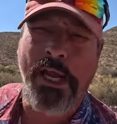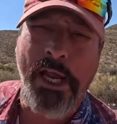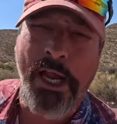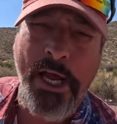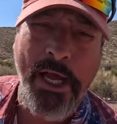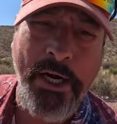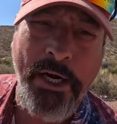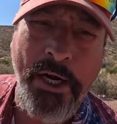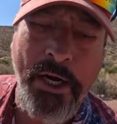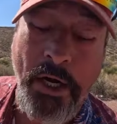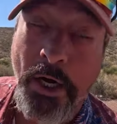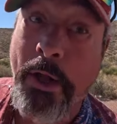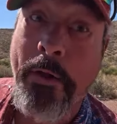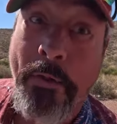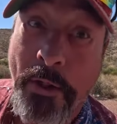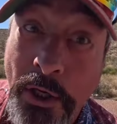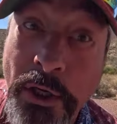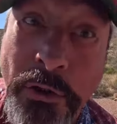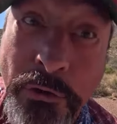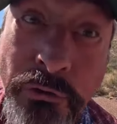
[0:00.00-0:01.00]
got here
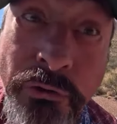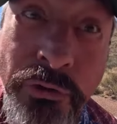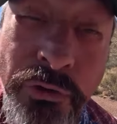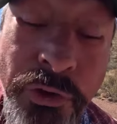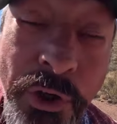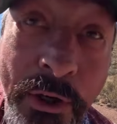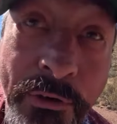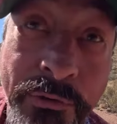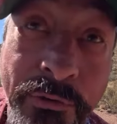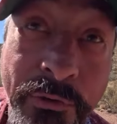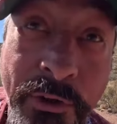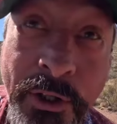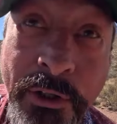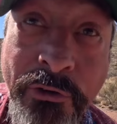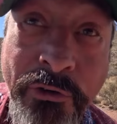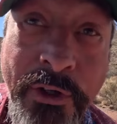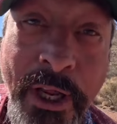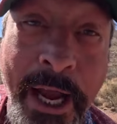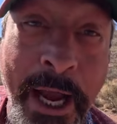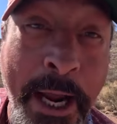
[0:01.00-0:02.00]
just
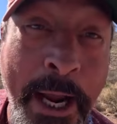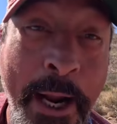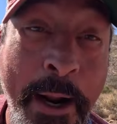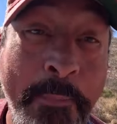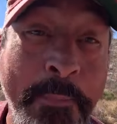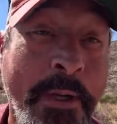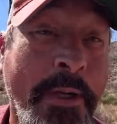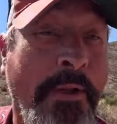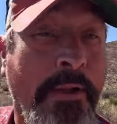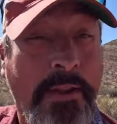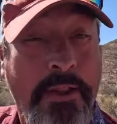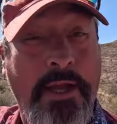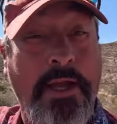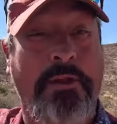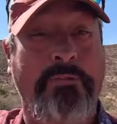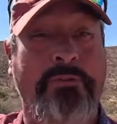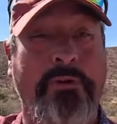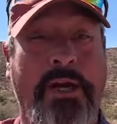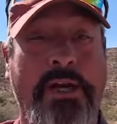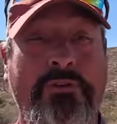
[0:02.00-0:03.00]
in time.
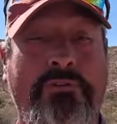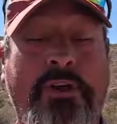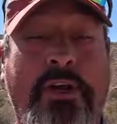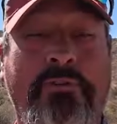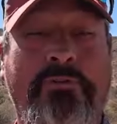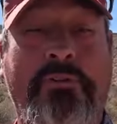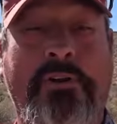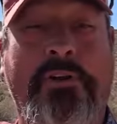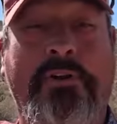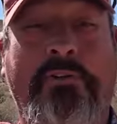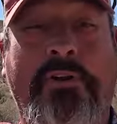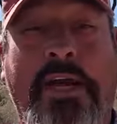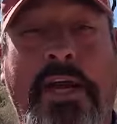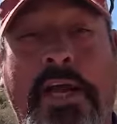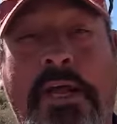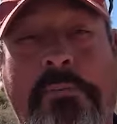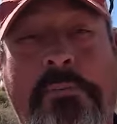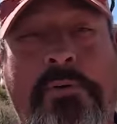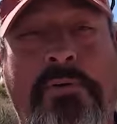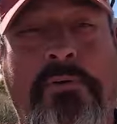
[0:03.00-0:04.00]
That's right, just in
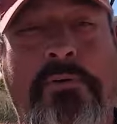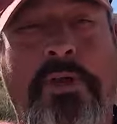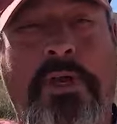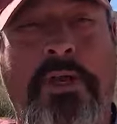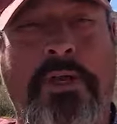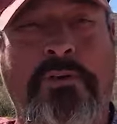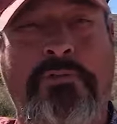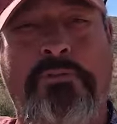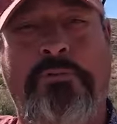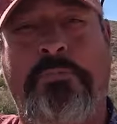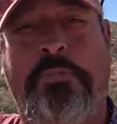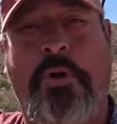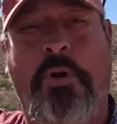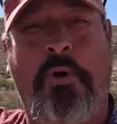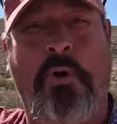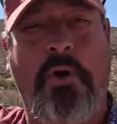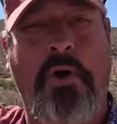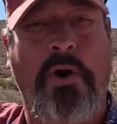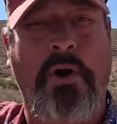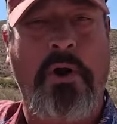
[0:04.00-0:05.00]
time to
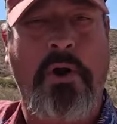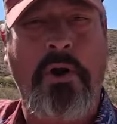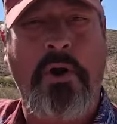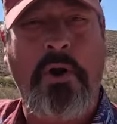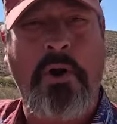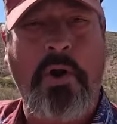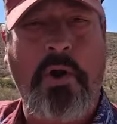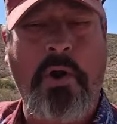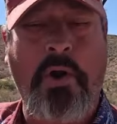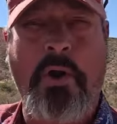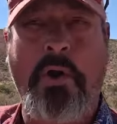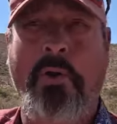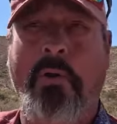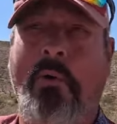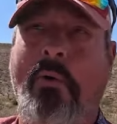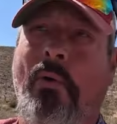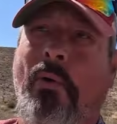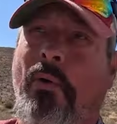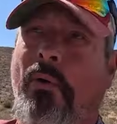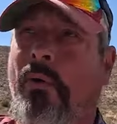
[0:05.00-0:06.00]
explore
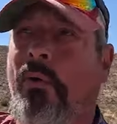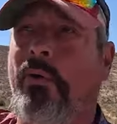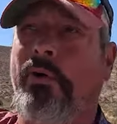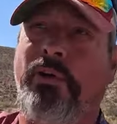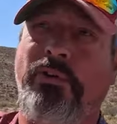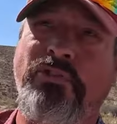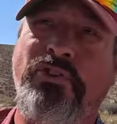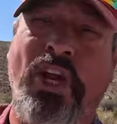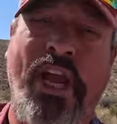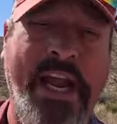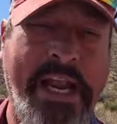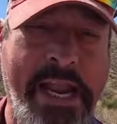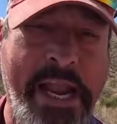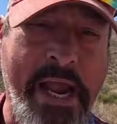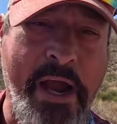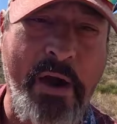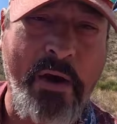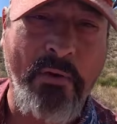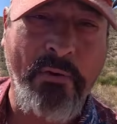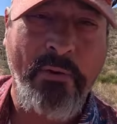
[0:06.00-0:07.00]
or to check
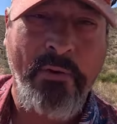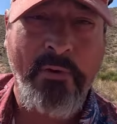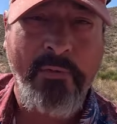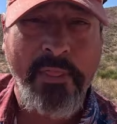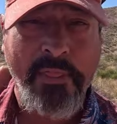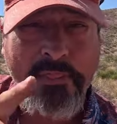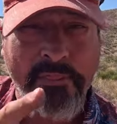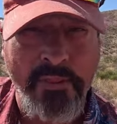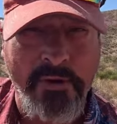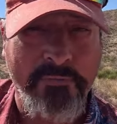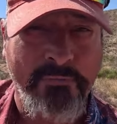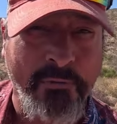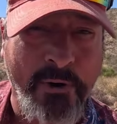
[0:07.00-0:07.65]
out the